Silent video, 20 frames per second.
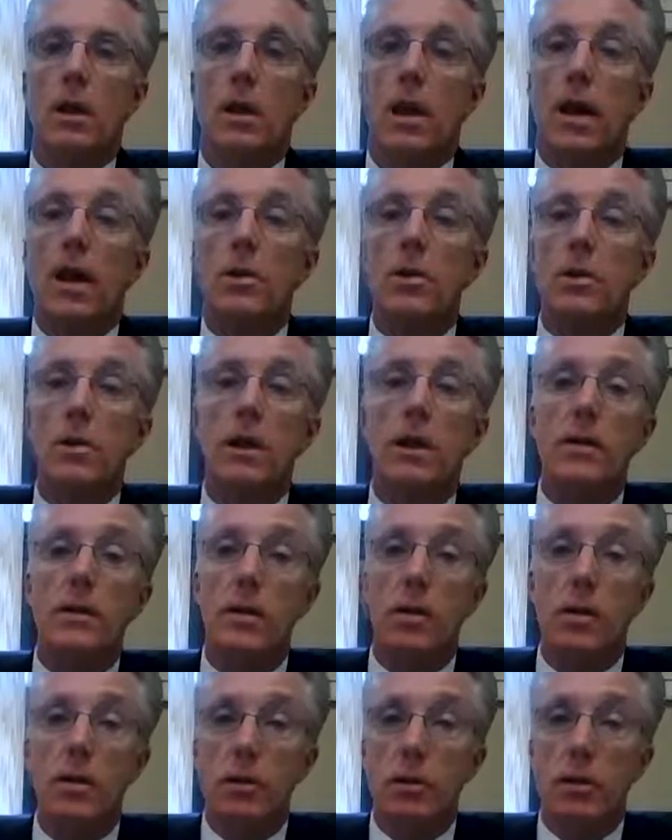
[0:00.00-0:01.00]
How safe
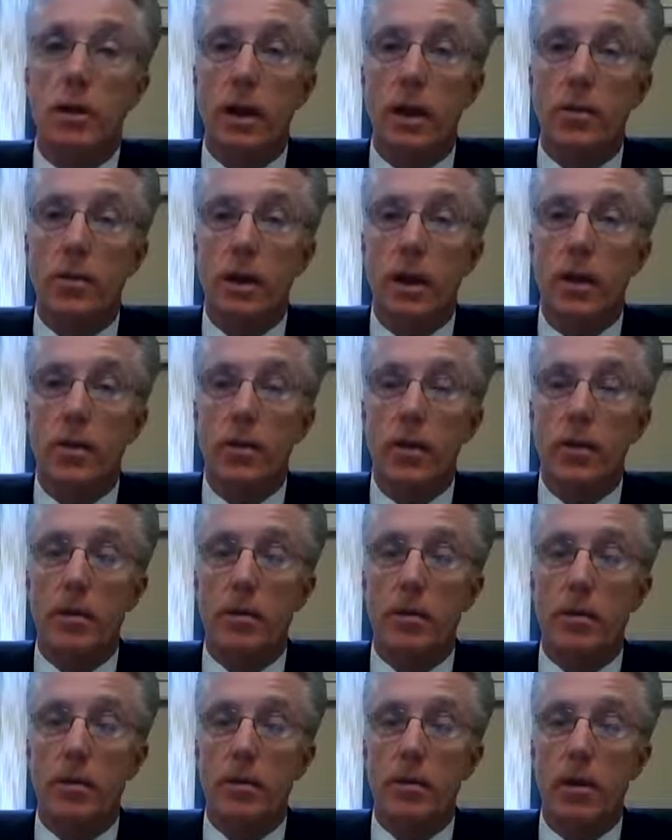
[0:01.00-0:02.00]
is your down payment?
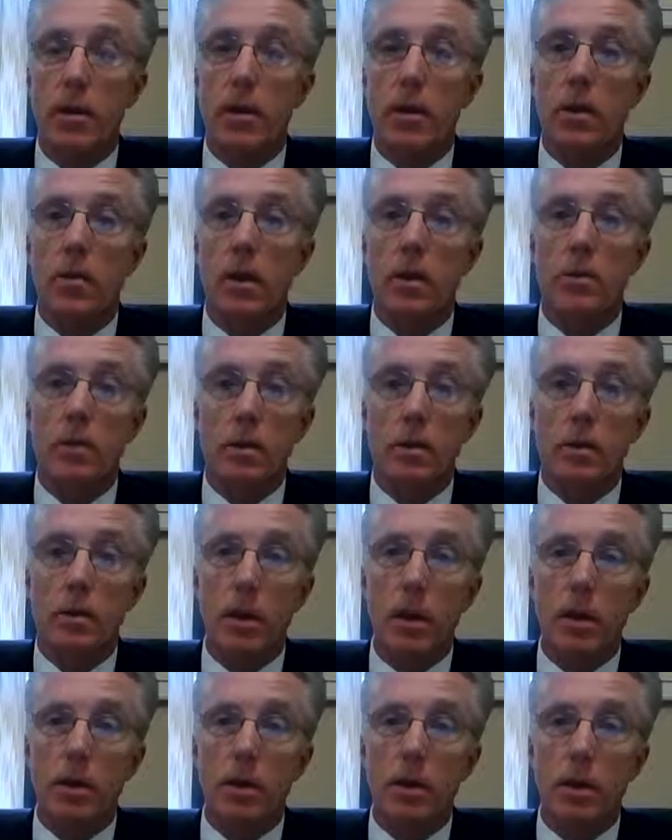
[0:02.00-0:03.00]
Hello, I'm Bill
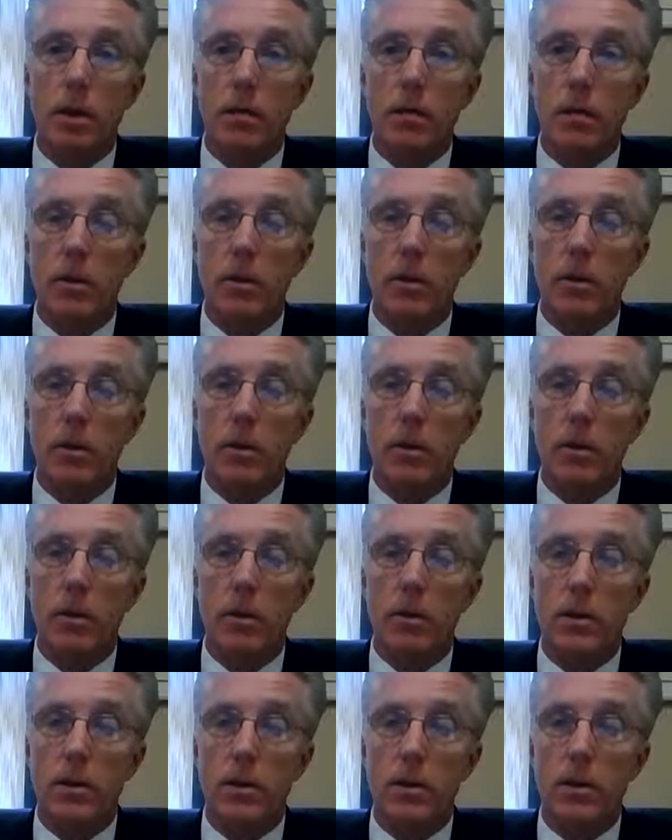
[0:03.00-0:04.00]
Reinhardt, real estate
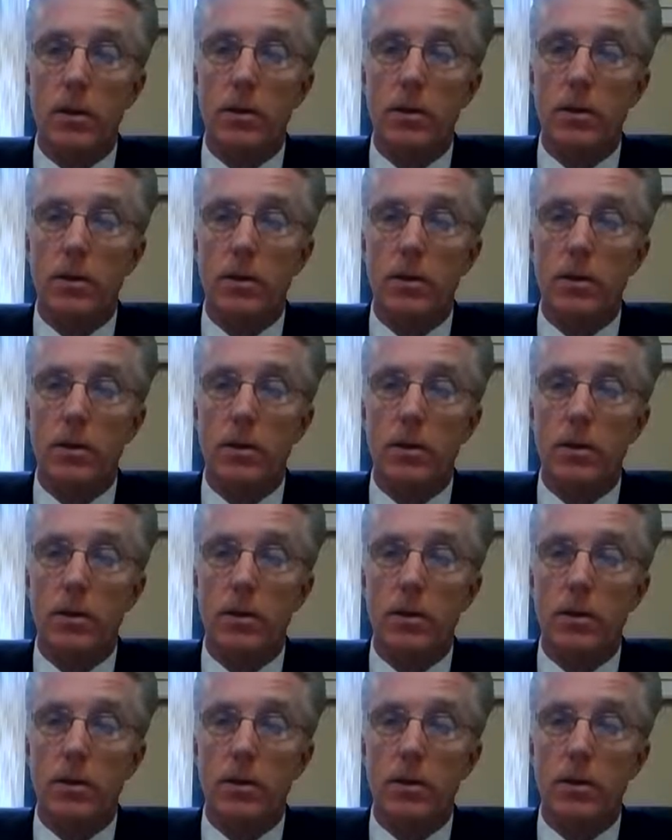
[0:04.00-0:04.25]
attorney.